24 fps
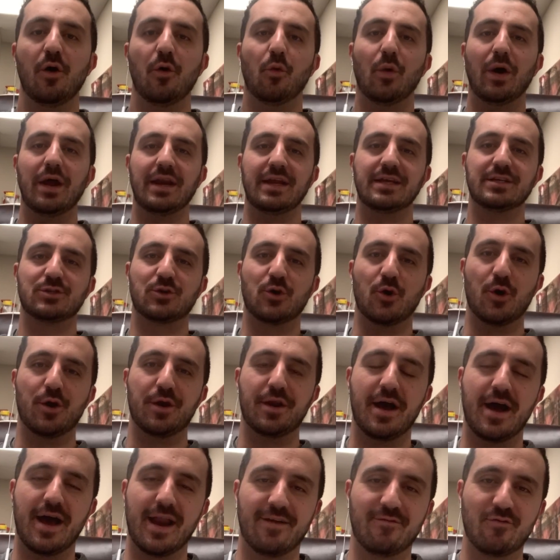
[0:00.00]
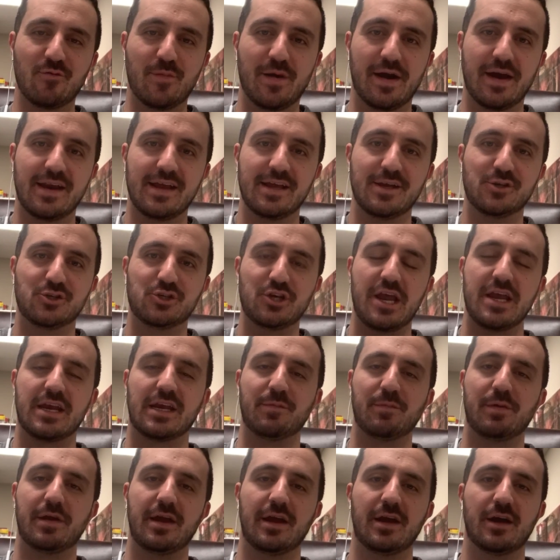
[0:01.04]
What is going on, everybody?
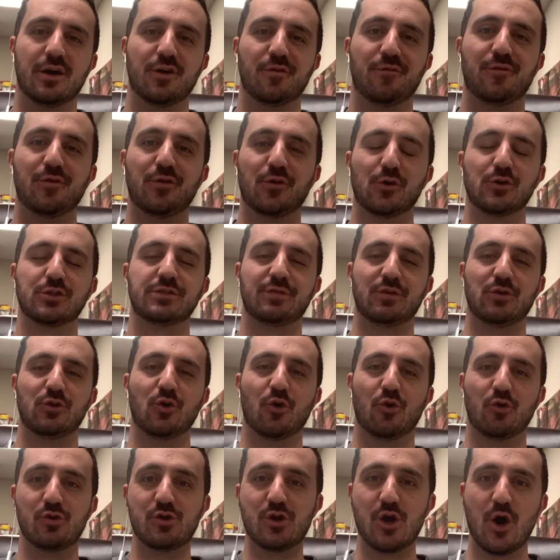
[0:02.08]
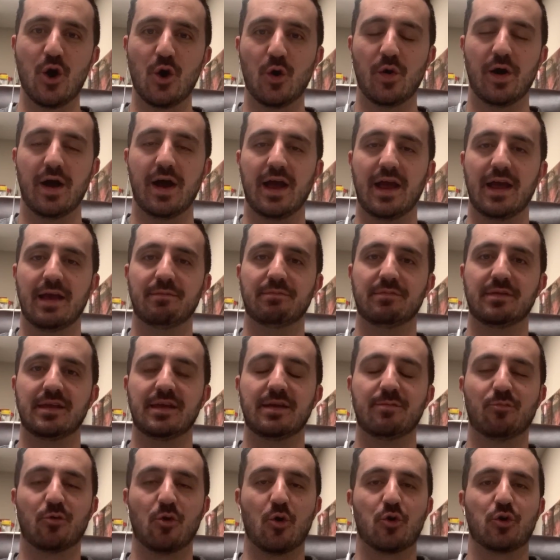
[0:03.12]
Jacob here. For those of you who don't know, I am
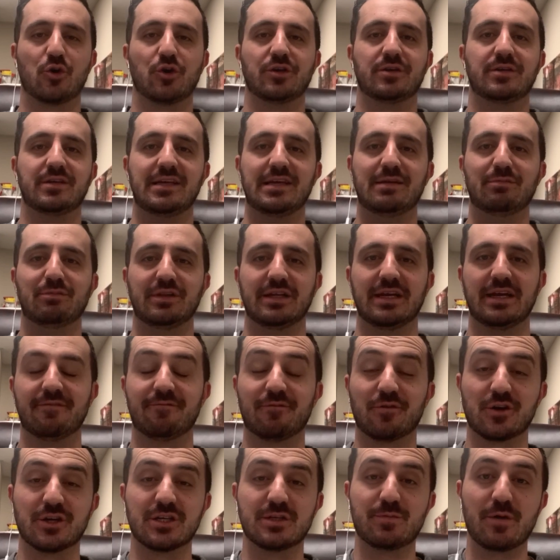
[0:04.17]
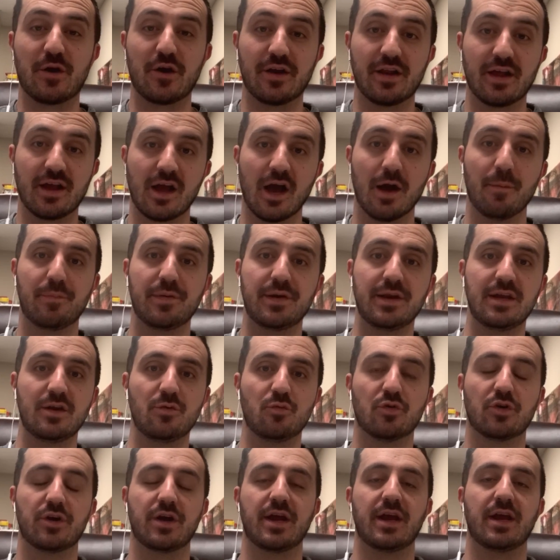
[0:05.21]
the broker team lead for Asperian and Company.
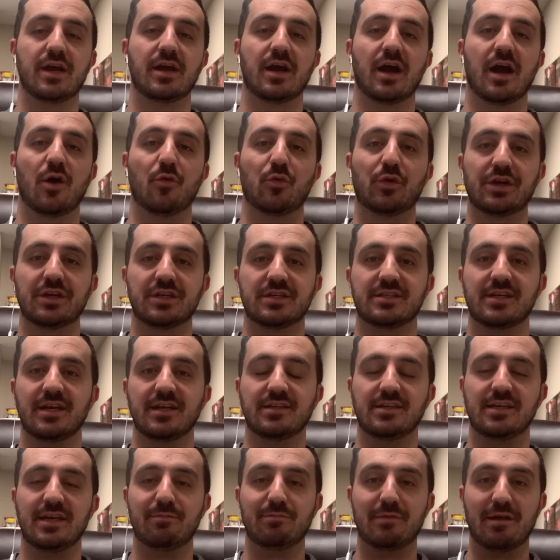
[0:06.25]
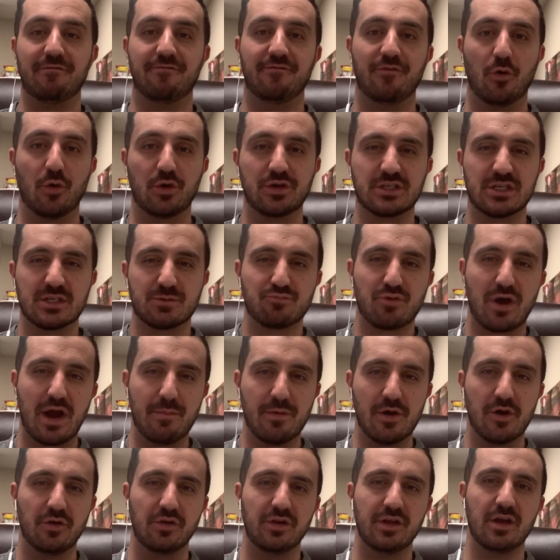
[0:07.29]
We're a uh, real estate team that focuses
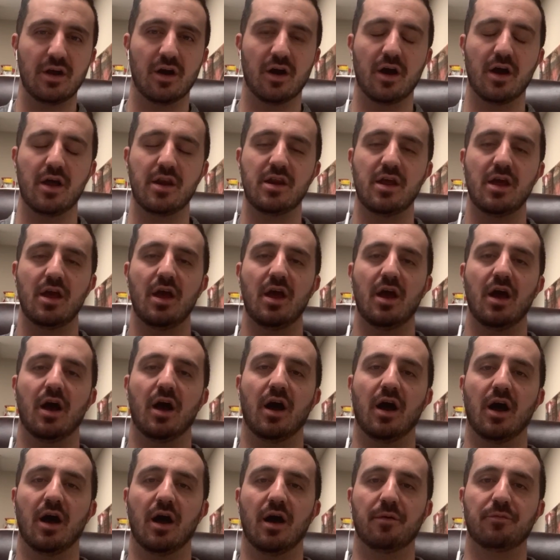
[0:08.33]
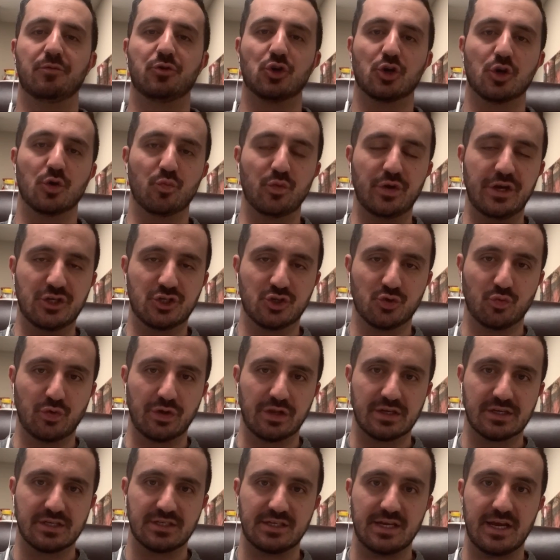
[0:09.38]
primarily on uh, Durham Region
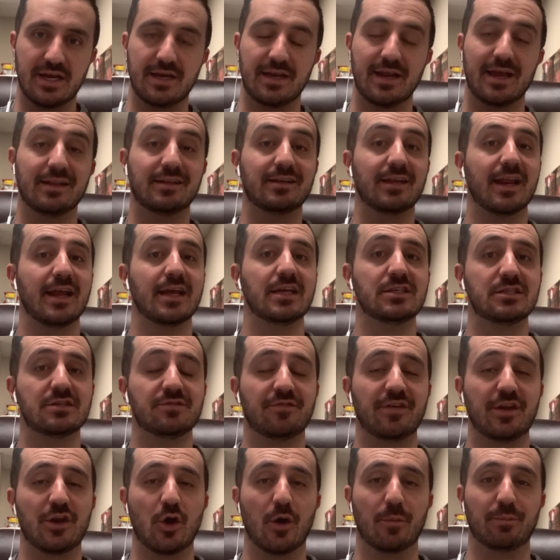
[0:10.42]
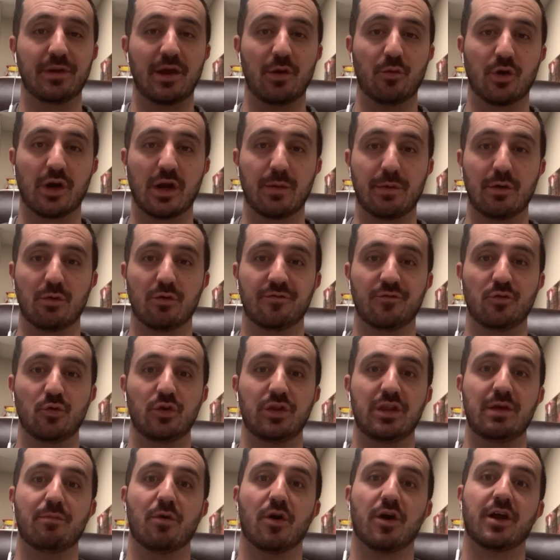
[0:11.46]
real estate. And today's video update, we're going to be
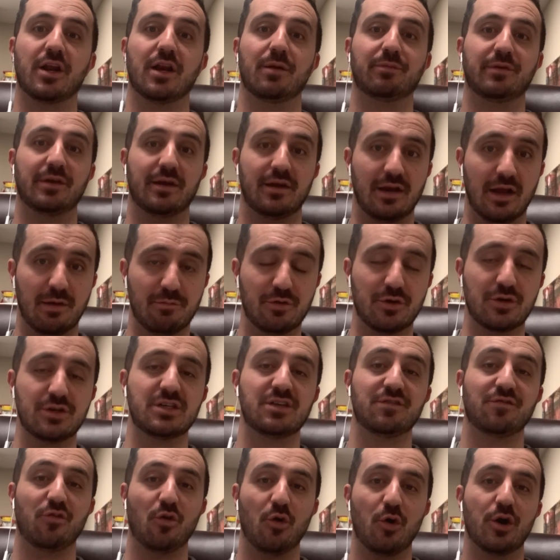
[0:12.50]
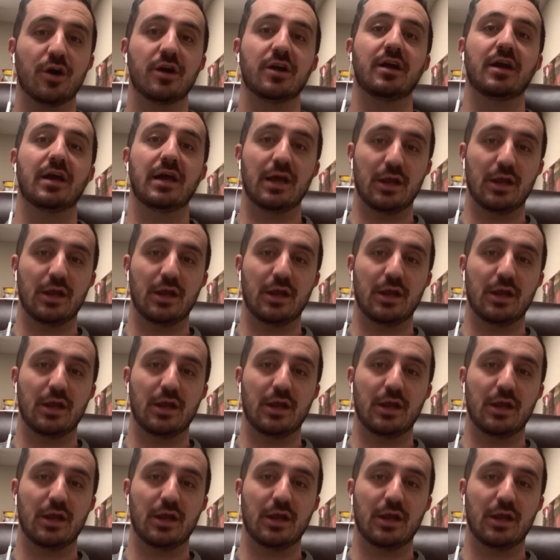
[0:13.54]
reviewing the market update numbers for